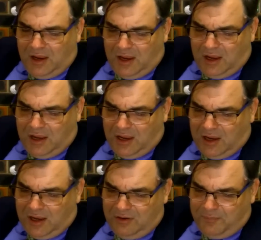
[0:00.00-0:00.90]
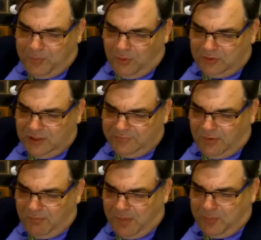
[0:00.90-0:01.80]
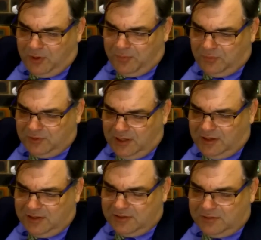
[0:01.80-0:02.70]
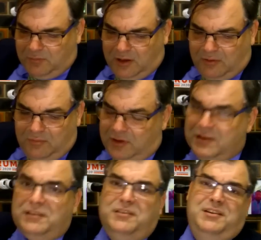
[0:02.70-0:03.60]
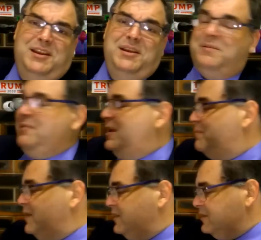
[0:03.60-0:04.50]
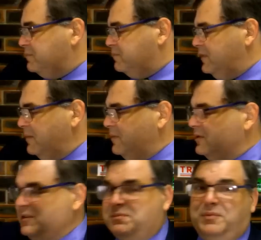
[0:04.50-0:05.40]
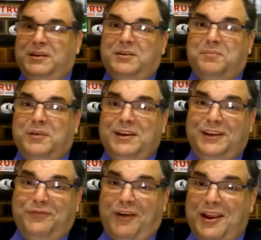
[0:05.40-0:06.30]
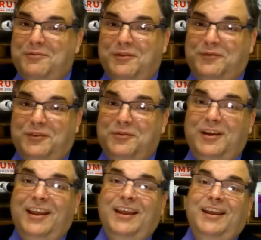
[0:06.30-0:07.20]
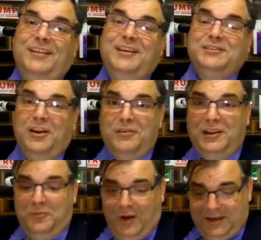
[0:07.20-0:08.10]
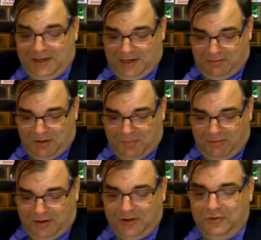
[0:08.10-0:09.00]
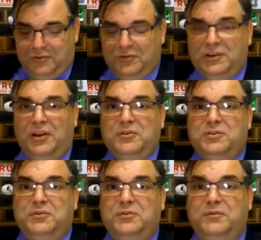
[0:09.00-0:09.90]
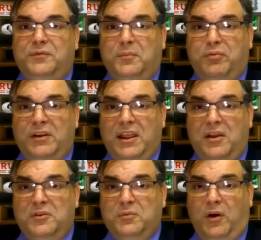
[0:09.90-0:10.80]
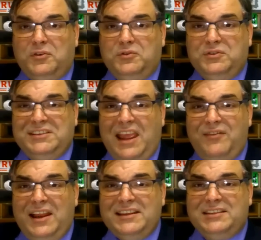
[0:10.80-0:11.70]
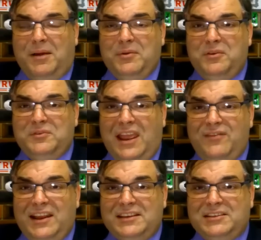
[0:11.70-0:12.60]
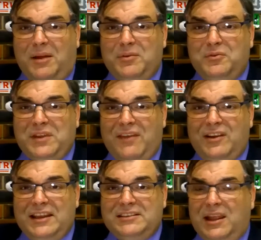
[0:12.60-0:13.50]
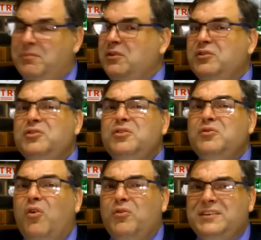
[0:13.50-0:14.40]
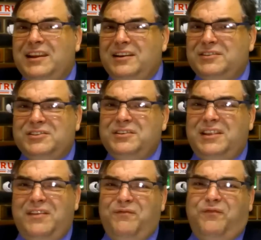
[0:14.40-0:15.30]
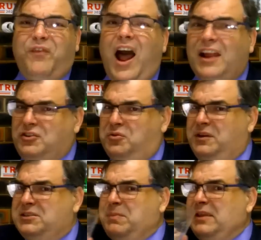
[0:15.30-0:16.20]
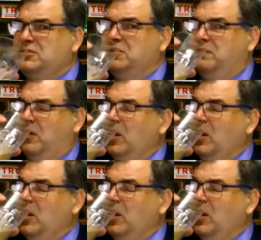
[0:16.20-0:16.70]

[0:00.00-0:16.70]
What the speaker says: You bought these from reputable dealers. Well, let me just be completely frank with you. There's only one dealer in America you should go to for pre-owned watches. David SW. The New York dealers, they're far too expensive.